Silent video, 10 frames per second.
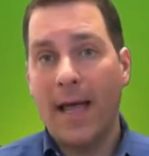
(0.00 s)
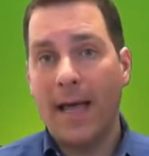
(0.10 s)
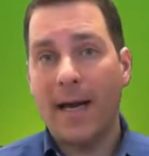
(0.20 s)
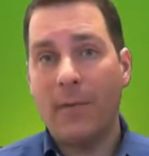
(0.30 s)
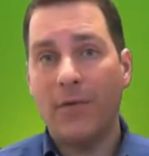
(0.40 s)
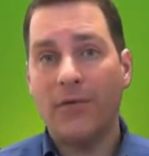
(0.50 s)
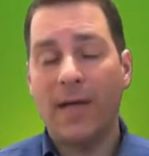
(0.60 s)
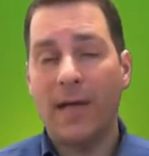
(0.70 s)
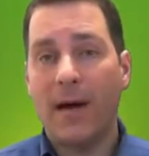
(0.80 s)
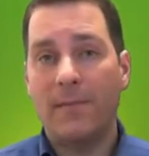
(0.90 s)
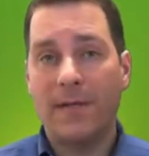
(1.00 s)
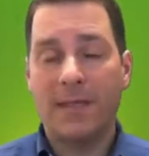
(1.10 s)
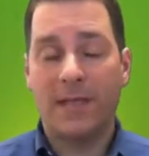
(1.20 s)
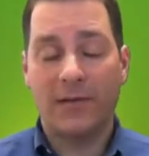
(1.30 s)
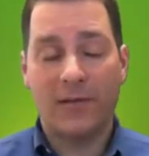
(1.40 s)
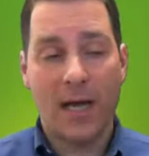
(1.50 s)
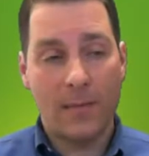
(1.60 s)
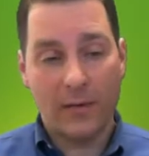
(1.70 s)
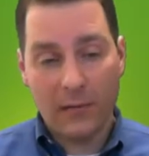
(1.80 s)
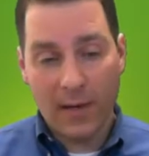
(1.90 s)
And I will say about missing
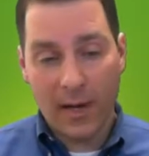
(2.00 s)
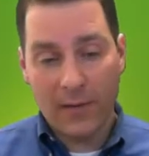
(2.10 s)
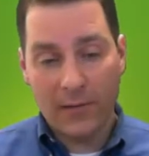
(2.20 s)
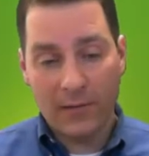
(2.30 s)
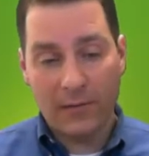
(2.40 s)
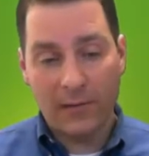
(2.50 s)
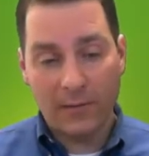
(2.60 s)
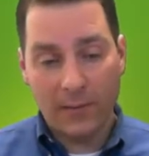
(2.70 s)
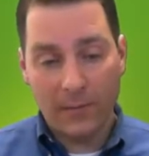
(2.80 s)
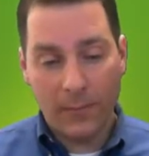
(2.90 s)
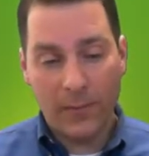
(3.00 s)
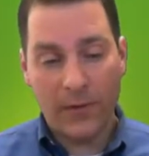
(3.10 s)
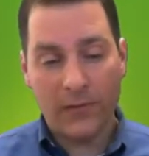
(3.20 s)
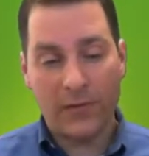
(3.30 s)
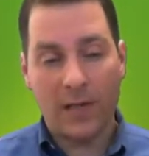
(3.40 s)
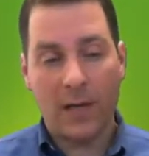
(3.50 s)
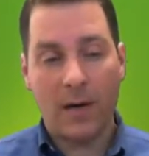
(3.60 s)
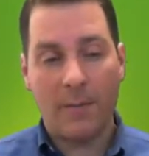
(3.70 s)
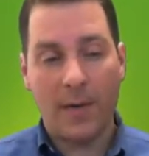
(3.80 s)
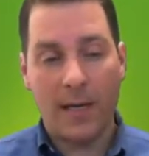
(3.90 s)
assignments, this did
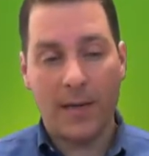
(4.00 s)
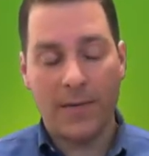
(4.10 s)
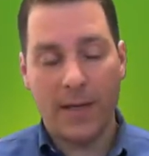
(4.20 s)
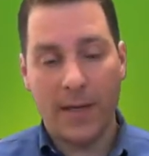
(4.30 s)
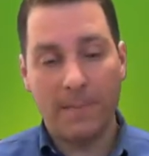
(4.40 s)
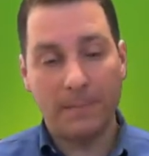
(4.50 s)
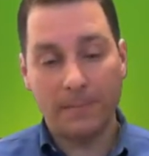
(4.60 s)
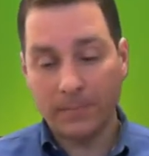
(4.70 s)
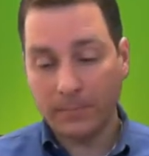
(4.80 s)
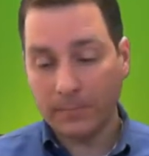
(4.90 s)
come up in